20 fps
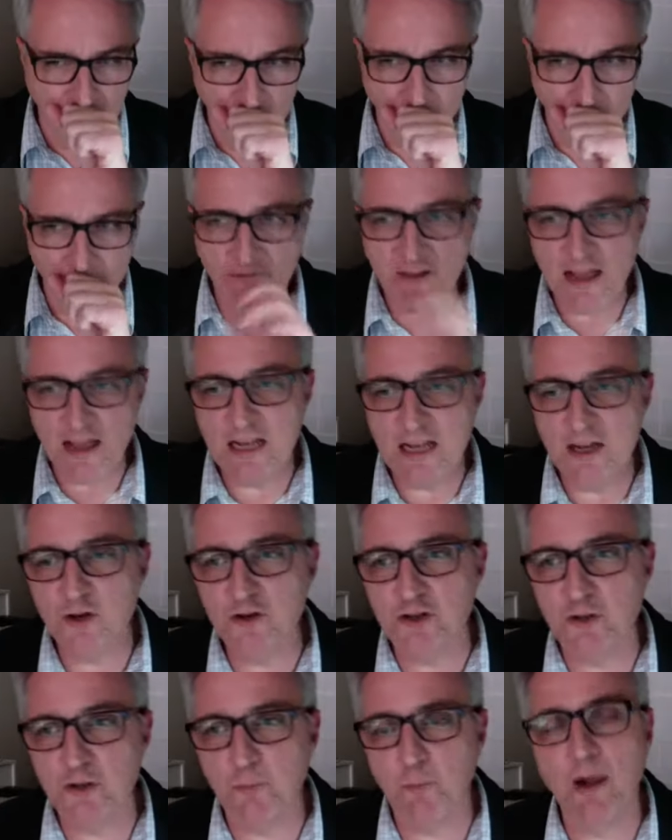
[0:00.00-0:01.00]

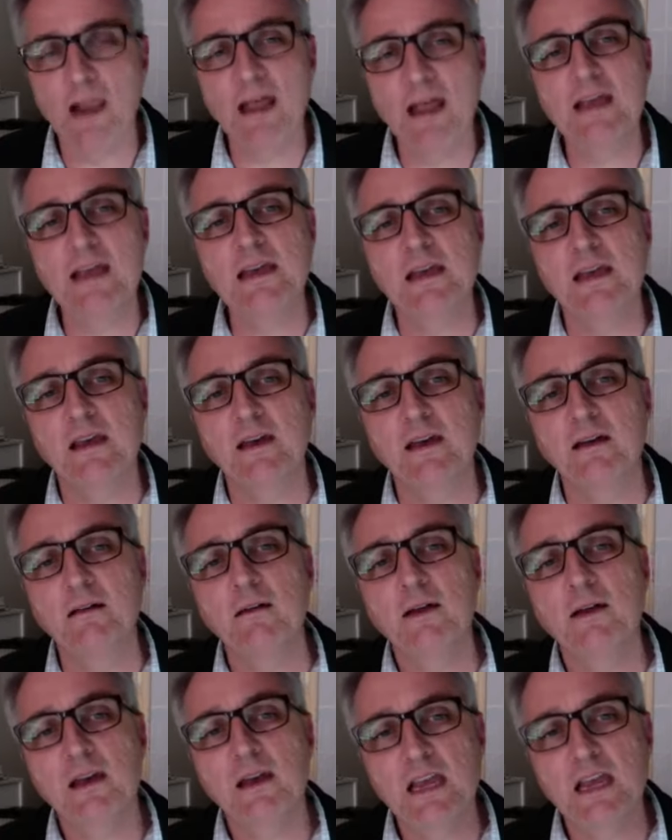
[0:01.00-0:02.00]
values at play here
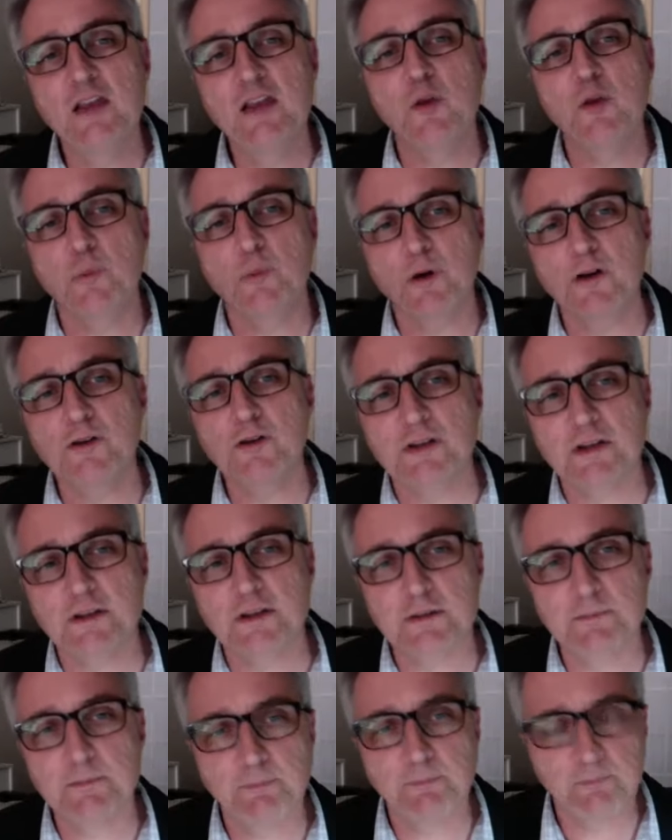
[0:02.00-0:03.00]
in the
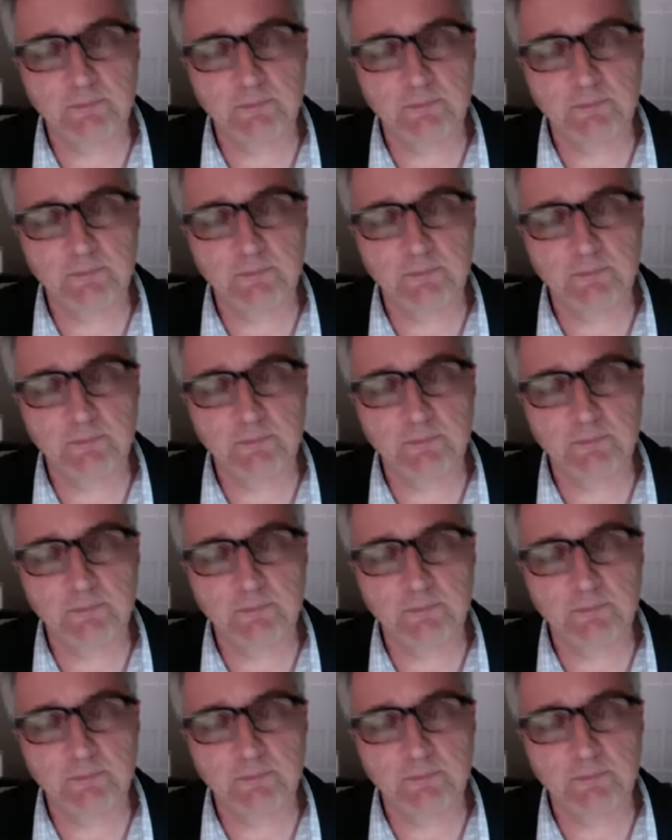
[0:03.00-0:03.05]
process.